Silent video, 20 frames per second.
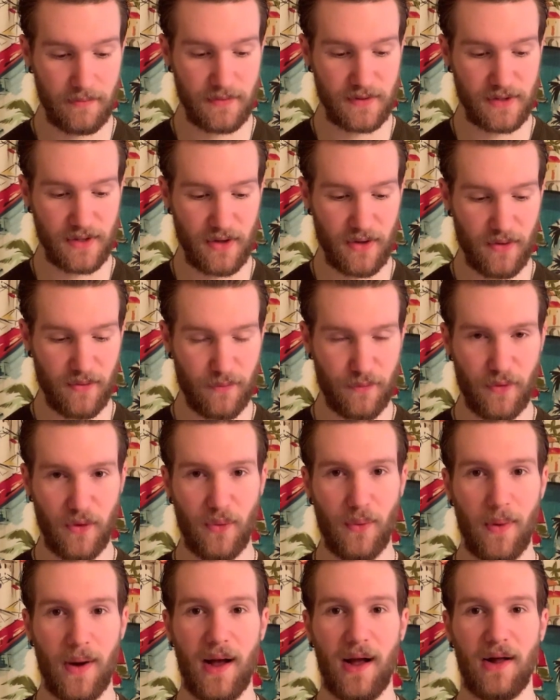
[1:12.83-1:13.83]
So for
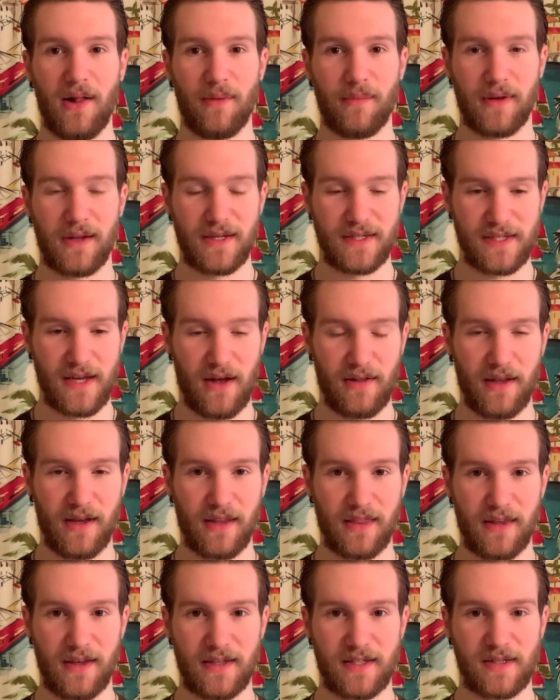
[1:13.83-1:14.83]
a while I'm gonna sound
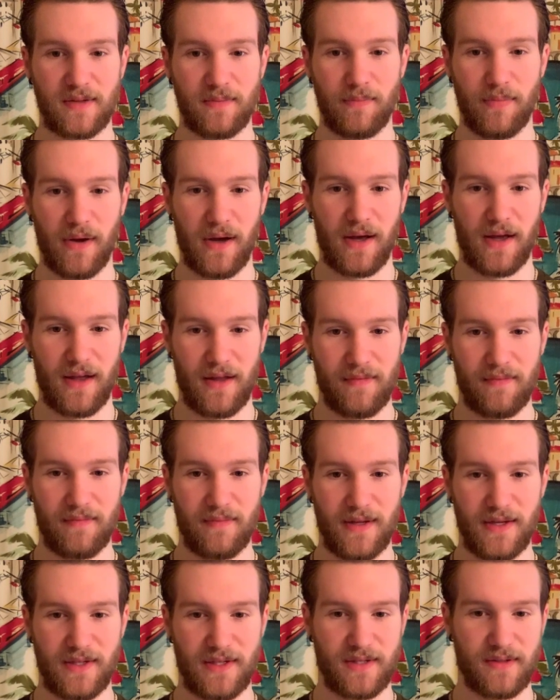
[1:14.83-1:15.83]
like this, but
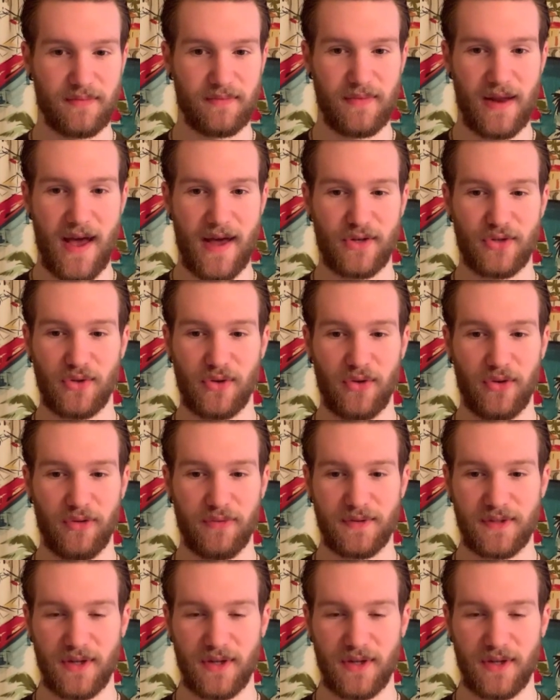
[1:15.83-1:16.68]
it's natural,